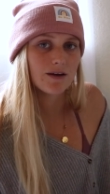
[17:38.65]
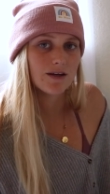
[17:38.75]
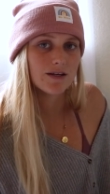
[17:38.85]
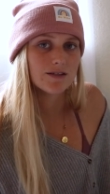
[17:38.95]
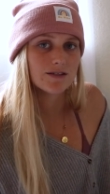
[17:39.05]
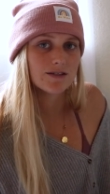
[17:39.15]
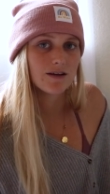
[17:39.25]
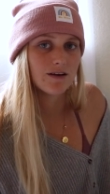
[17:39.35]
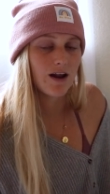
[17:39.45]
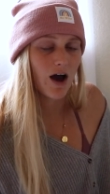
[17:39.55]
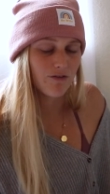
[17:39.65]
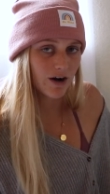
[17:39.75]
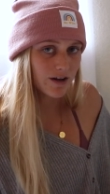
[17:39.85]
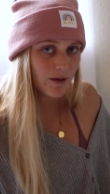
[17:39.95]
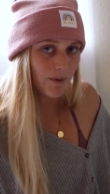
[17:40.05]
is not
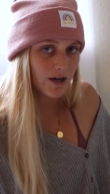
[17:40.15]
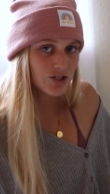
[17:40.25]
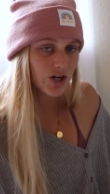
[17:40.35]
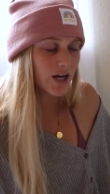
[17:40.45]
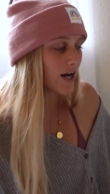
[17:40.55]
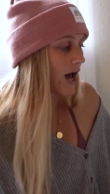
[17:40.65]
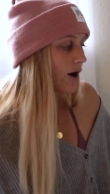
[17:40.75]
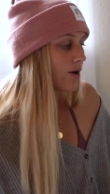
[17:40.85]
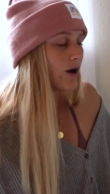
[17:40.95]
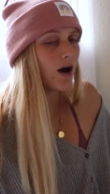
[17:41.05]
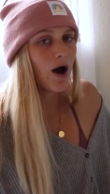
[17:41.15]
running the best right now,